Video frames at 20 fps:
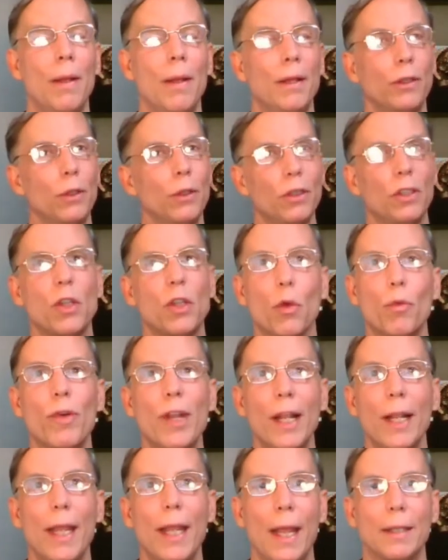So this is the
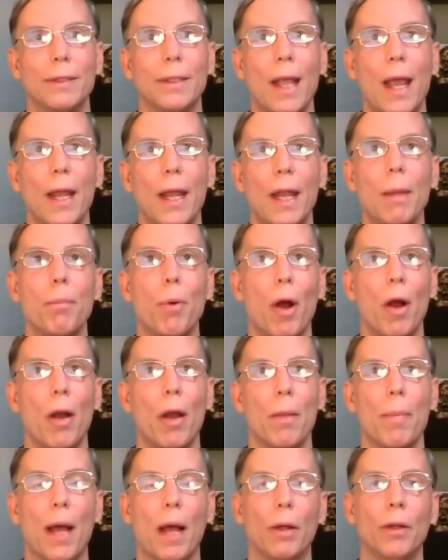really exciting
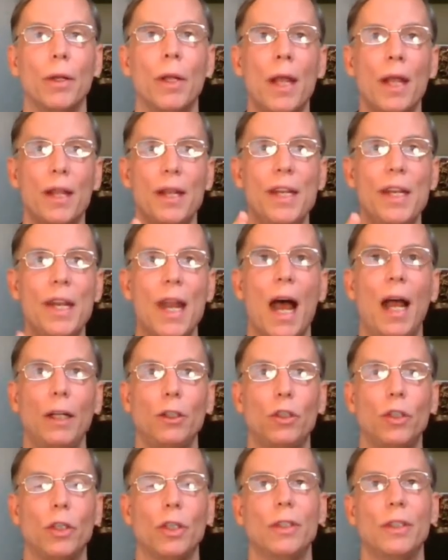part about
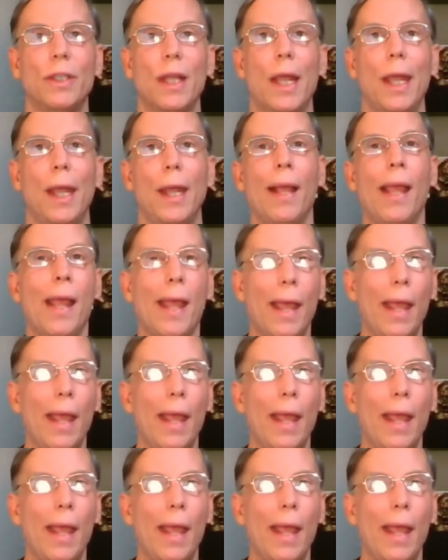not just saying,